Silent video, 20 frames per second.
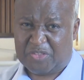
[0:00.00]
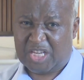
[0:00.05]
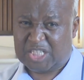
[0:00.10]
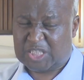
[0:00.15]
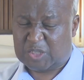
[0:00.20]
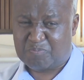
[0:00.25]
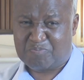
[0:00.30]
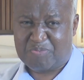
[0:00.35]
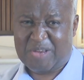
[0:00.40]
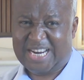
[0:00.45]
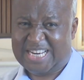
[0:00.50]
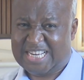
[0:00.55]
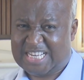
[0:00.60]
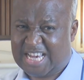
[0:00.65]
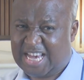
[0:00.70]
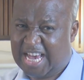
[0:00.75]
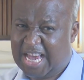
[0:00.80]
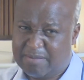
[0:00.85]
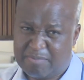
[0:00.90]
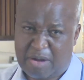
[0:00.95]
the spirit
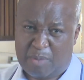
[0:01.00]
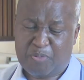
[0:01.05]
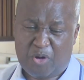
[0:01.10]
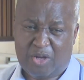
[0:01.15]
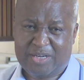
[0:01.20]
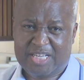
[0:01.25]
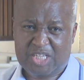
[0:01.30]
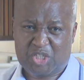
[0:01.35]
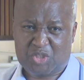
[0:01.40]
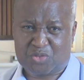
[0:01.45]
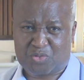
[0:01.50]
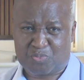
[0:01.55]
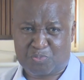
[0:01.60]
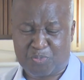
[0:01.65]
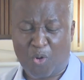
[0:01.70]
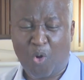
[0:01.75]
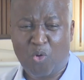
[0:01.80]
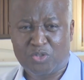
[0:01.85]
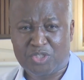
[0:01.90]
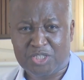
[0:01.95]
came upon these
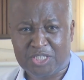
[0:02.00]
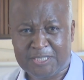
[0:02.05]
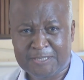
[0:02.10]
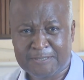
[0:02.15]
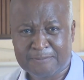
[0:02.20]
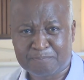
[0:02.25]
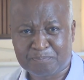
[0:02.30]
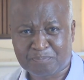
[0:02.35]
bones.